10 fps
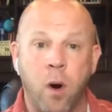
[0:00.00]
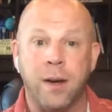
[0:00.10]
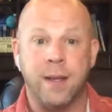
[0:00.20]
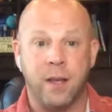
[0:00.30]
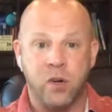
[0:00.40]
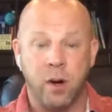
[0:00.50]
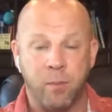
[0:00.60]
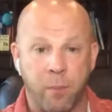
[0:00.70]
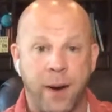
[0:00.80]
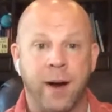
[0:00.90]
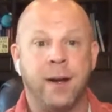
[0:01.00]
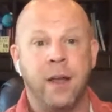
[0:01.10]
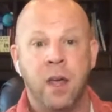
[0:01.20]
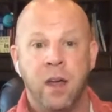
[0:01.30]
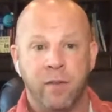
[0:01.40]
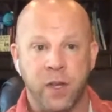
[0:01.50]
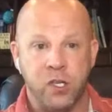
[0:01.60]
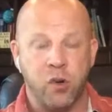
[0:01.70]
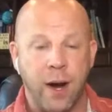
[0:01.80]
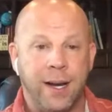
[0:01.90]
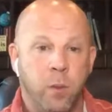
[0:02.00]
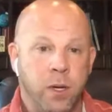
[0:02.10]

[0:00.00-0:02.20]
until I started preparing for this training.